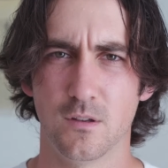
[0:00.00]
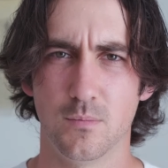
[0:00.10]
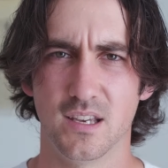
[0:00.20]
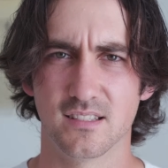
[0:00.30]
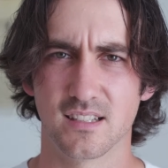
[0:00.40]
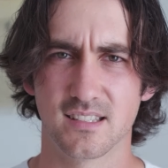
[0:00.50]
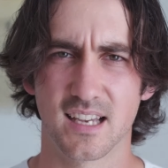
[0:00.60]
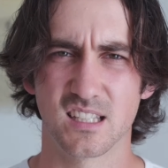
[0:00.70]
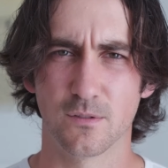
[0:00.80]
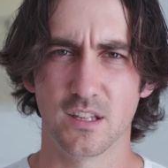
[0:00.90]
being
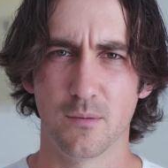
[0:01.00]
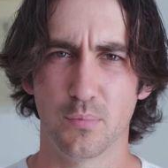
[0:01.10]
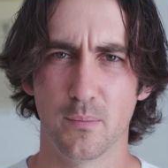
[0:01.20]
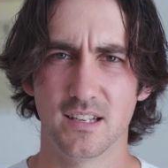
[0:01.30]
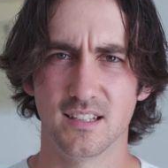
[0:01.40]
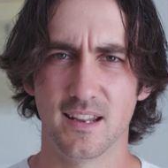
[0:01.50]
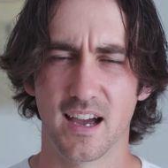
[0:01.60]
successfully implemented,